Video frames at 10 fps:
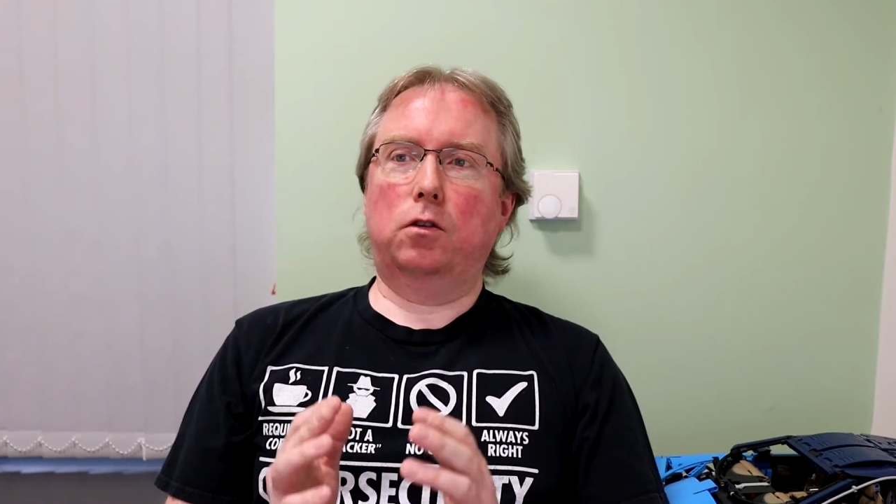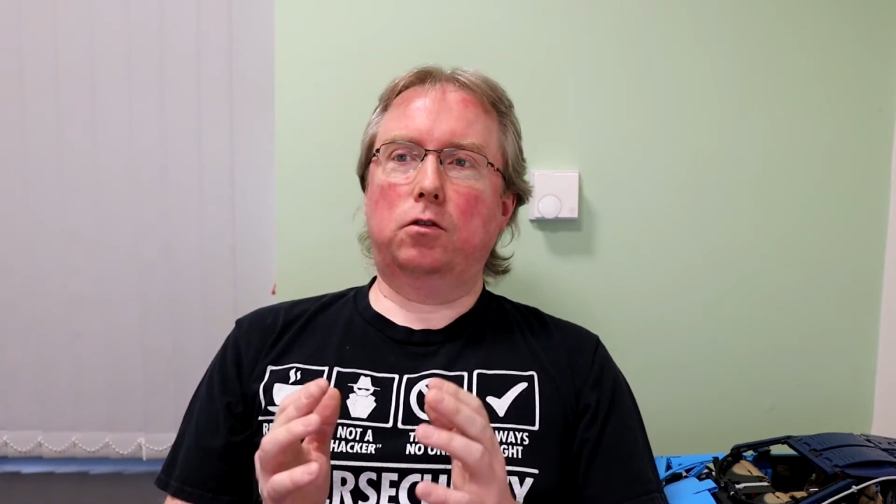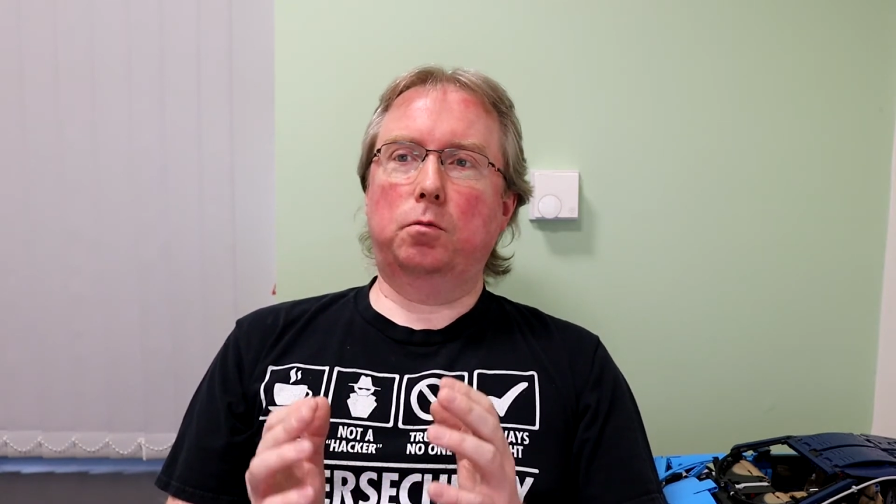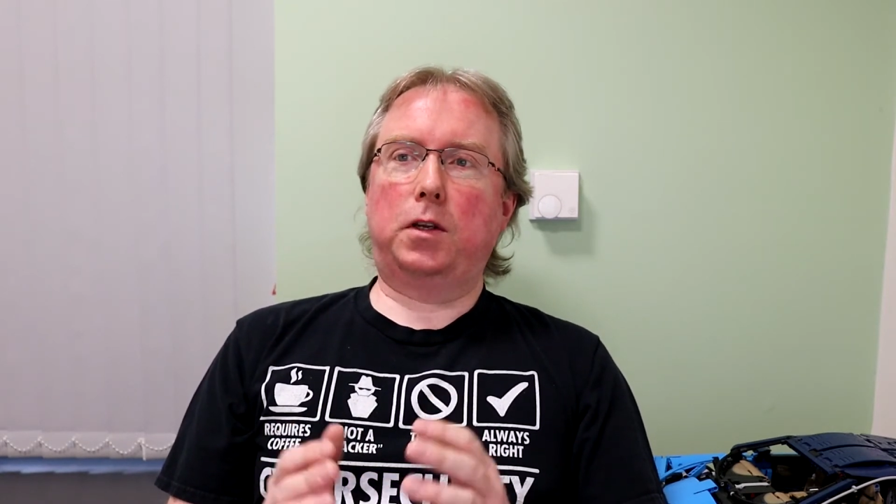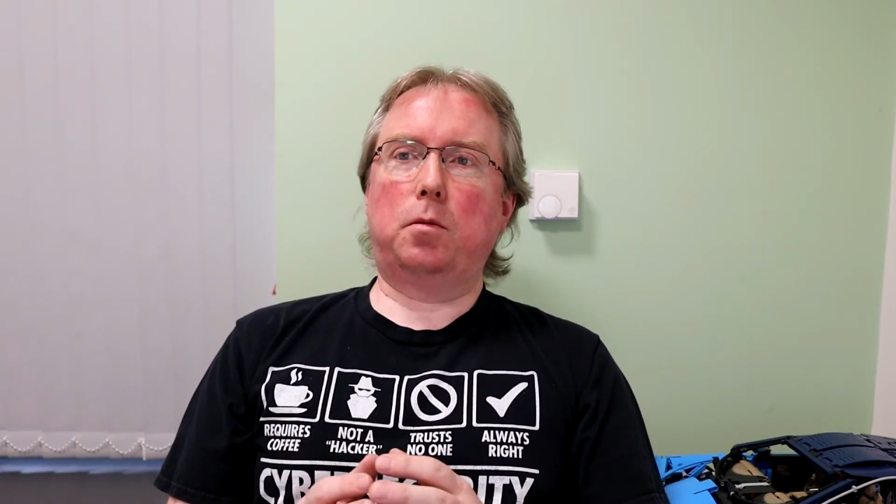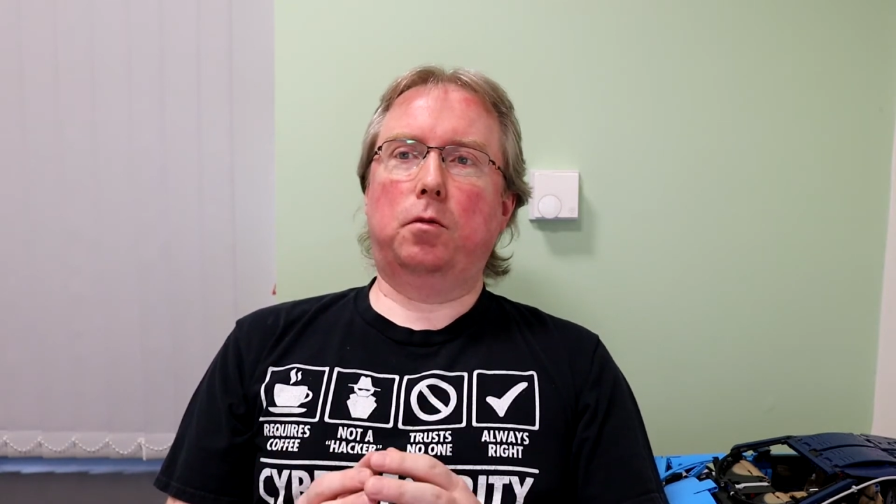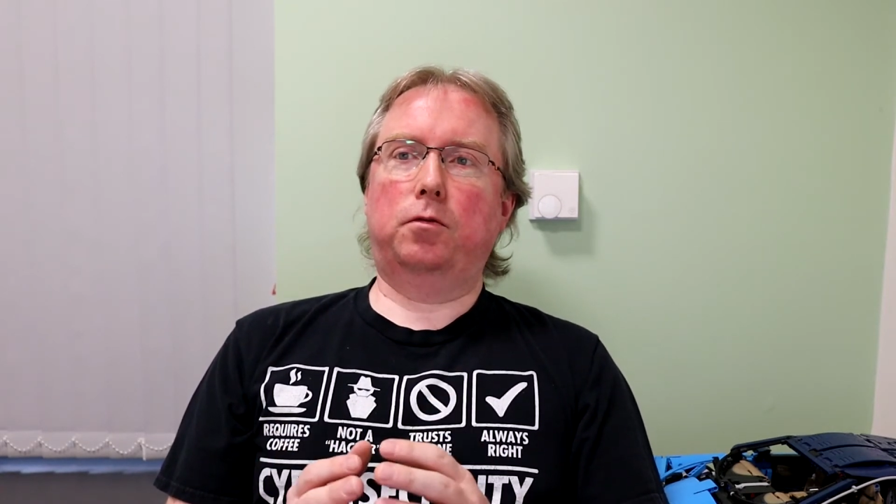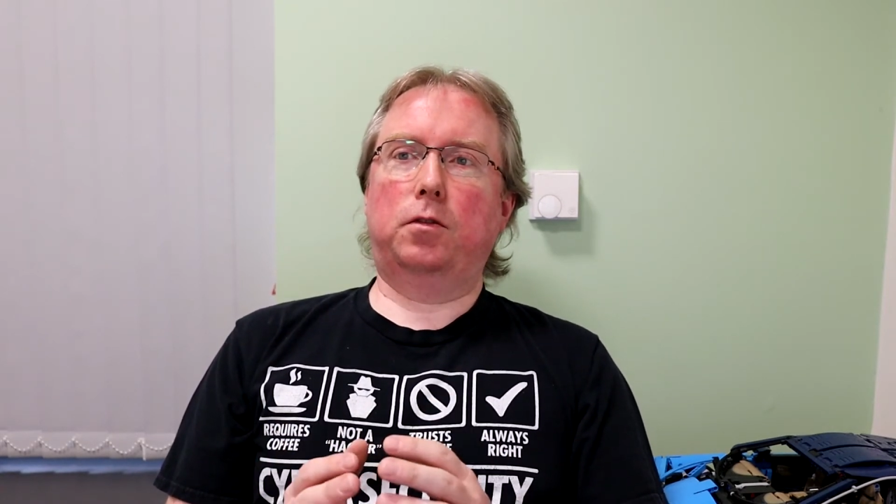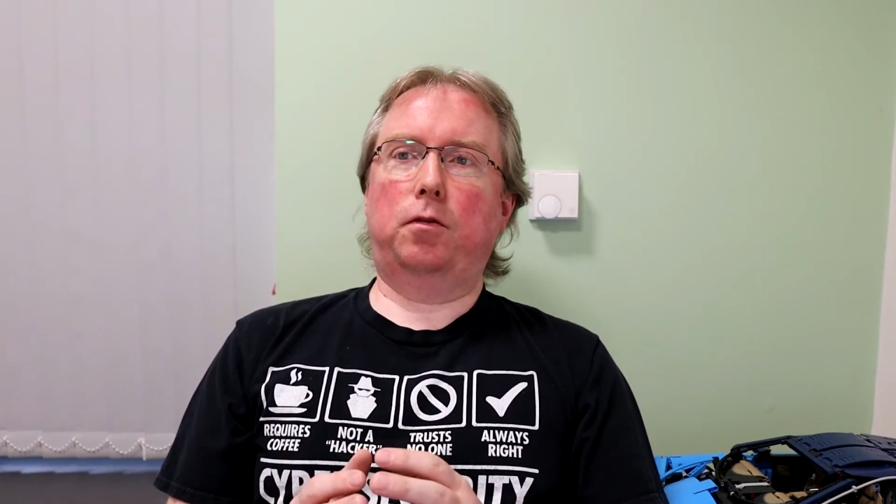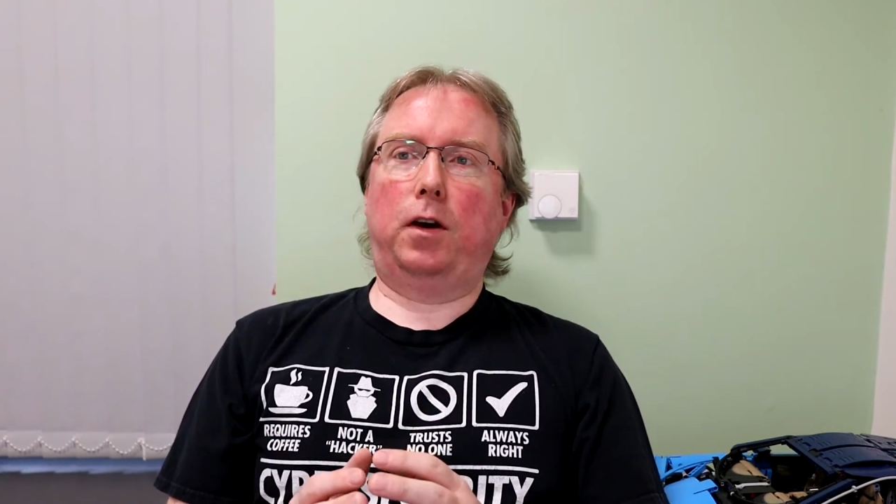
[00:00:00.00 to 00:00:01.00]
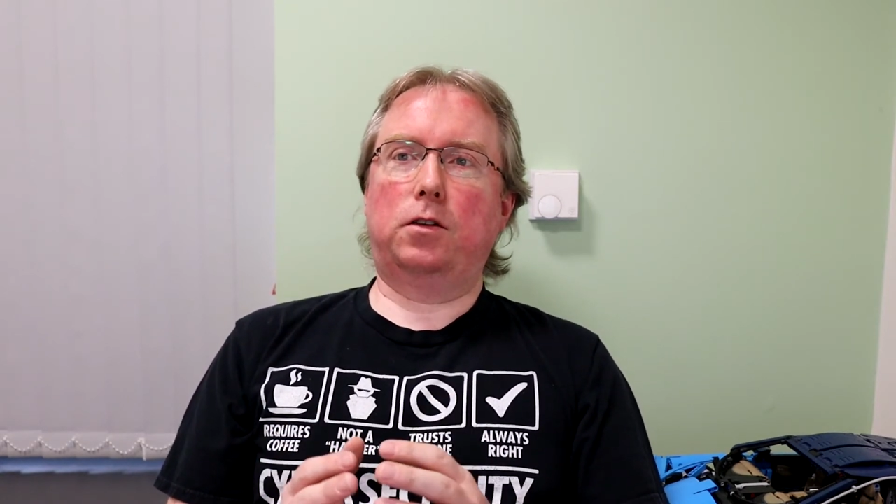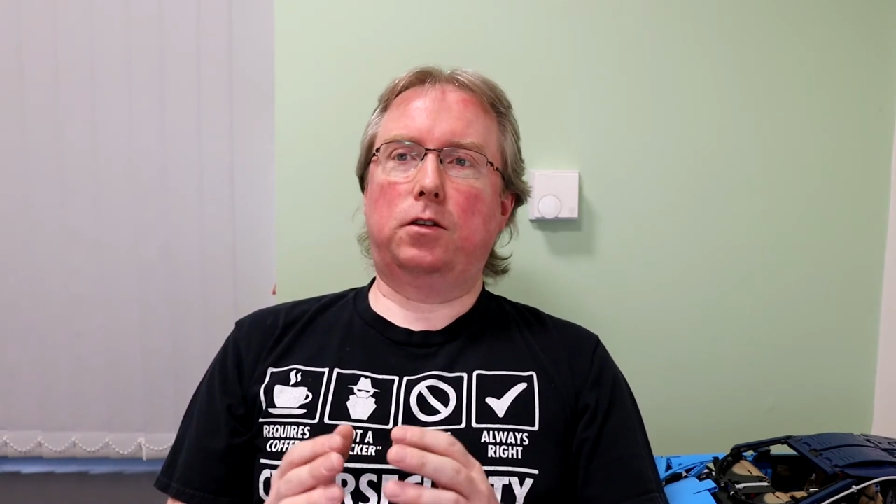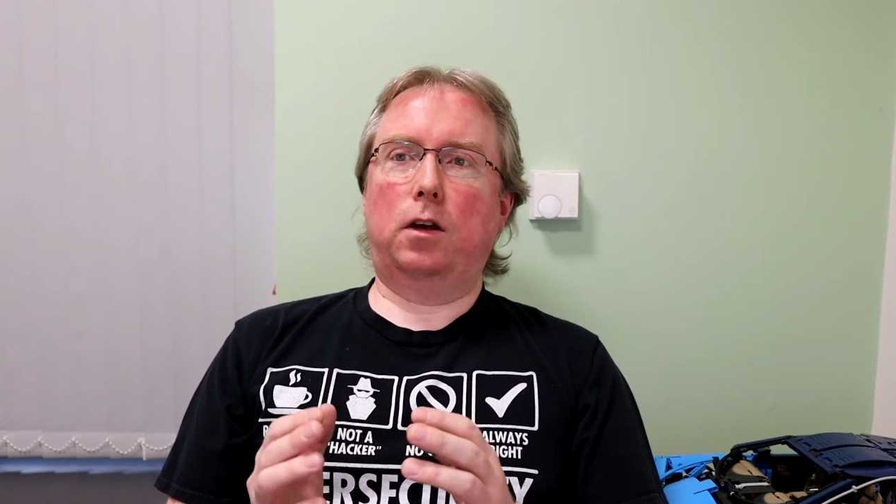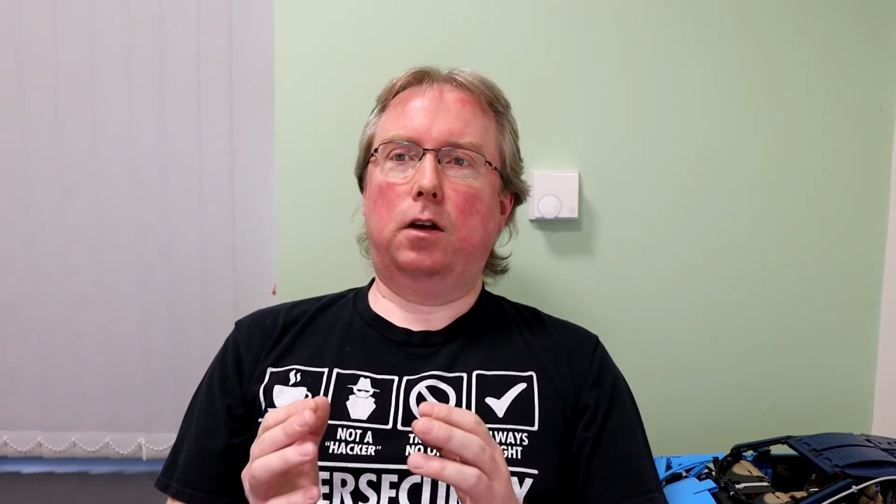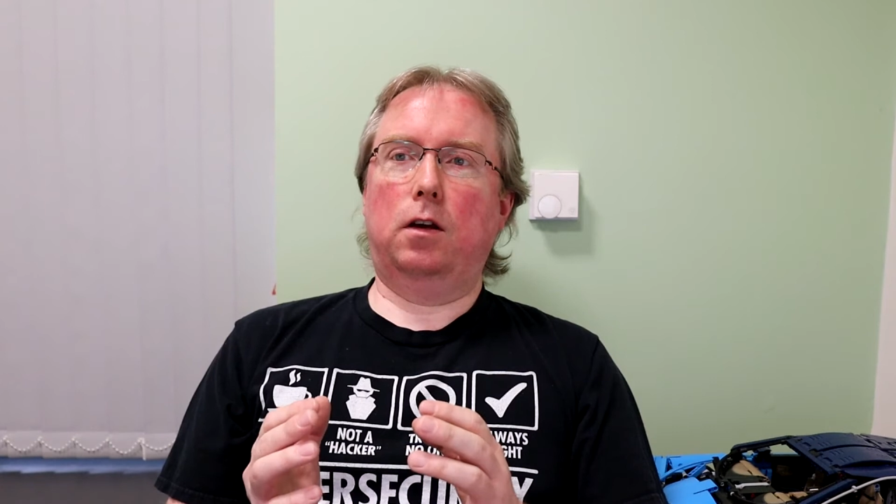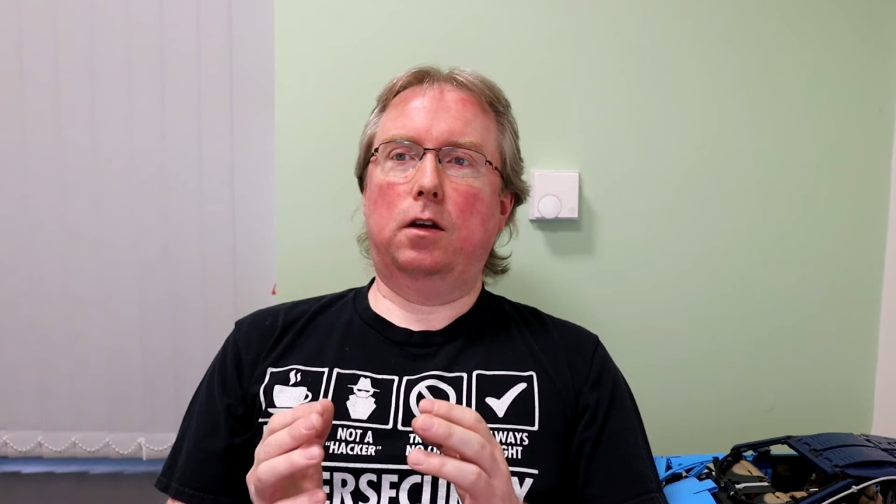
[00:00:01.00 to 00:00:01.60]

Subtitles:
some type of device that